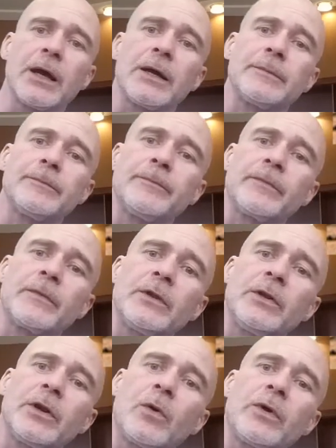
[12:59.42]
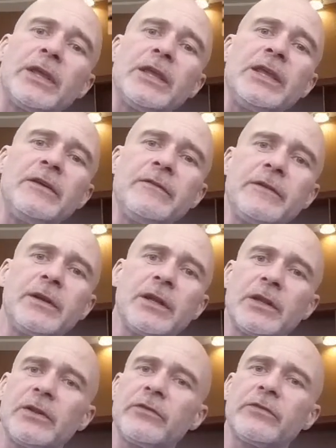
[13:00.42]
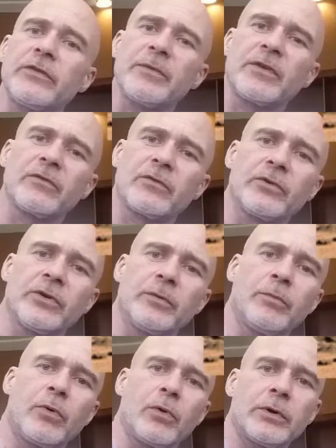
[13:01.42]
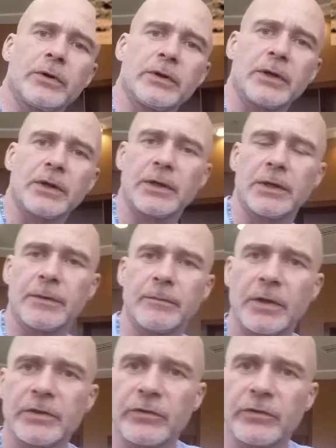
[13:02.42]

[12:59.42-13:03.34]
Um, you know, even there's something really important um,